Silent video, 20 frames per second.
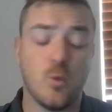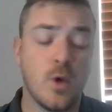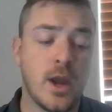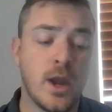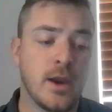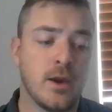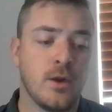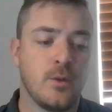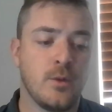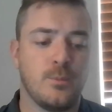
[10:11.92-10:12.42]

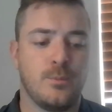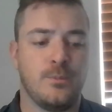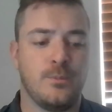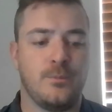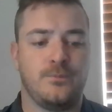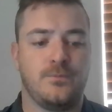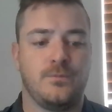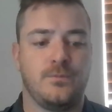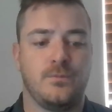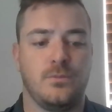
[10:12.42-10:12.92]
where
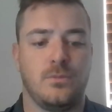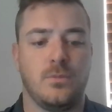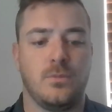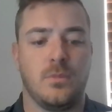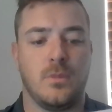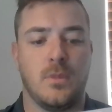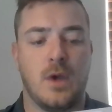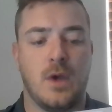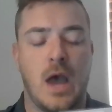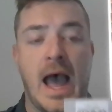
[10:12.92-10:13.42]

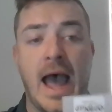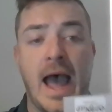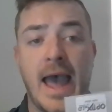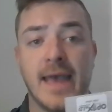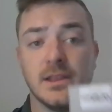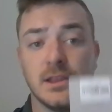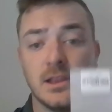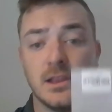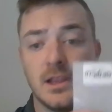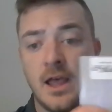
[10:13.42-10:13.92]

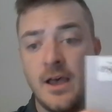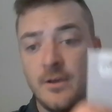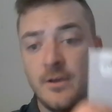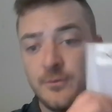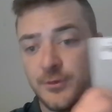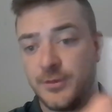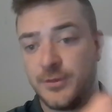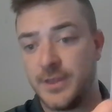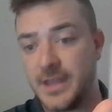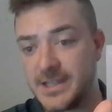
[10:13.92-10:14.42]
I
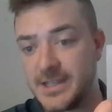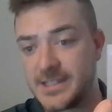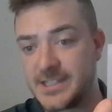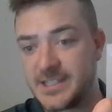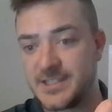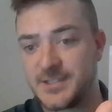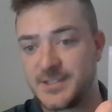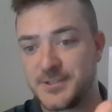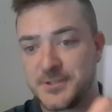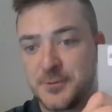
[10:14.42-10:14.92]
love
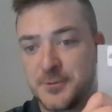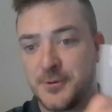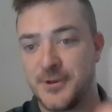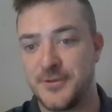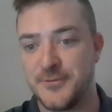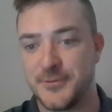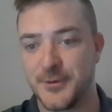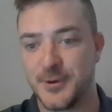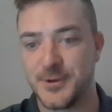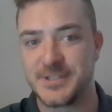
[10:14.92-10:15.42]
this
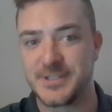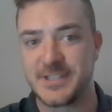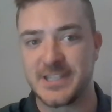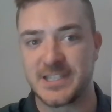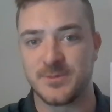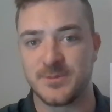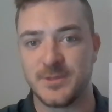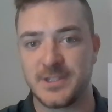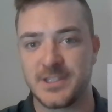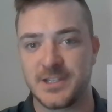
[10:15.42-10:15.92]

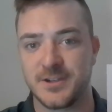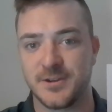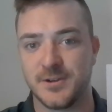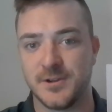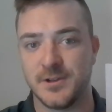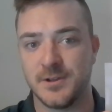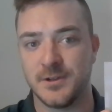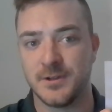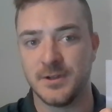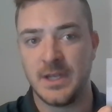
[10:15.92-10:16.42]
2406
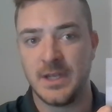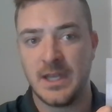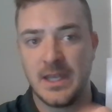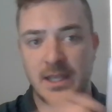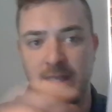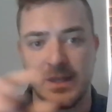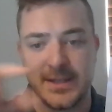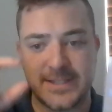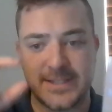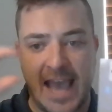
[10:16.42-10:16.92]
material
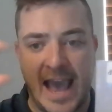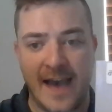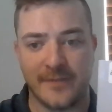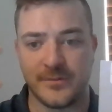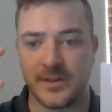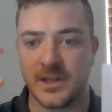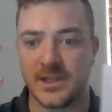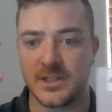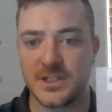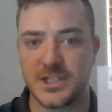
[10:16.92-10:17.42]
is
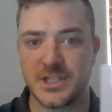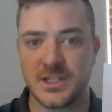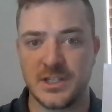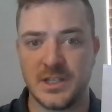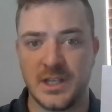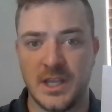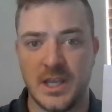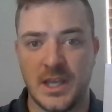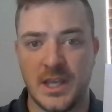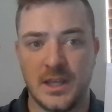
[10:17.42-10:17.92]
1/2 inch,
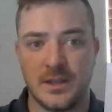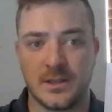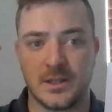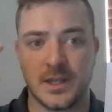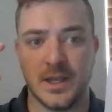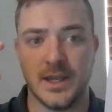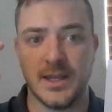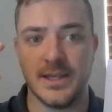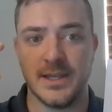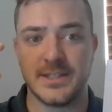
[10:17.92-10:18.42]

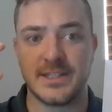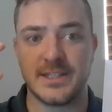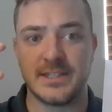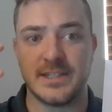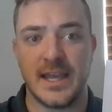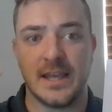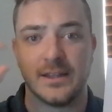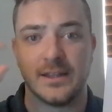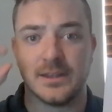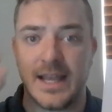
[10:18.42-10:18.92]
because
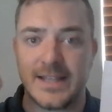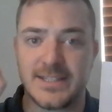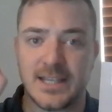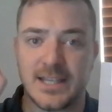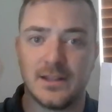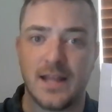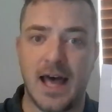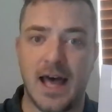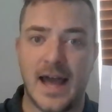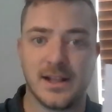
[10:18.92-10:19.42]
it lets
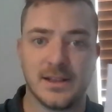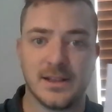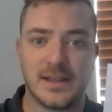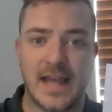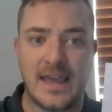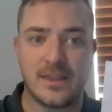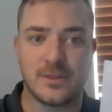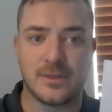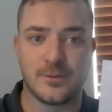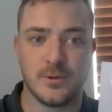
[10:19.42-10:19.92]
a lot of
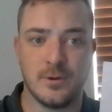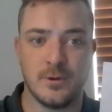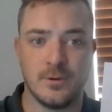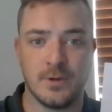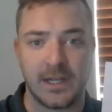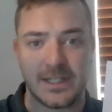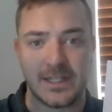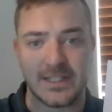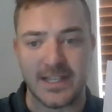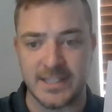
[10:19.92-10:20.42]
light through
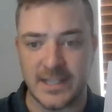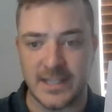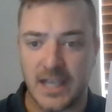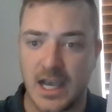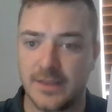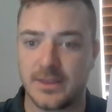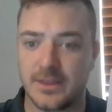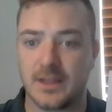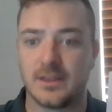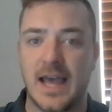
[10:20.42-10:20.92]
and it doesn't
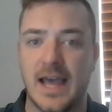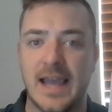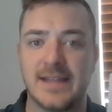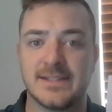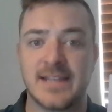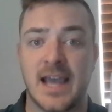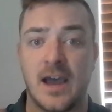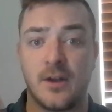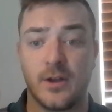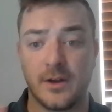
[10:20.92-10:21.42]
cut the light
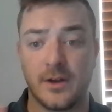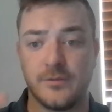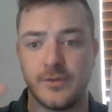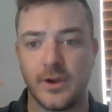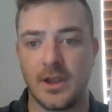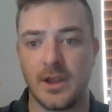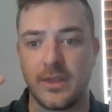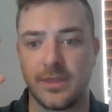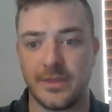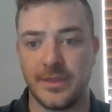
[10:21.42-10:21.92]
down on a
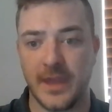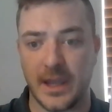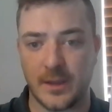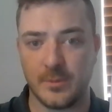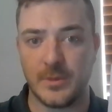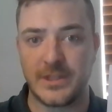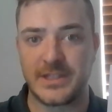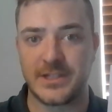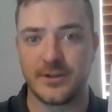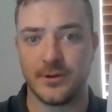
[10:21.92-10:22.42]
very
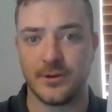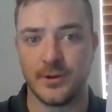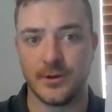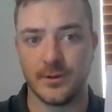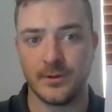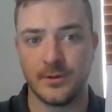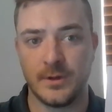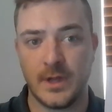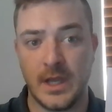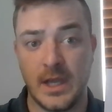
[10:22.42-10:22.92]
thick
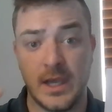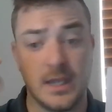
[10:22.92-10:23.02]
material.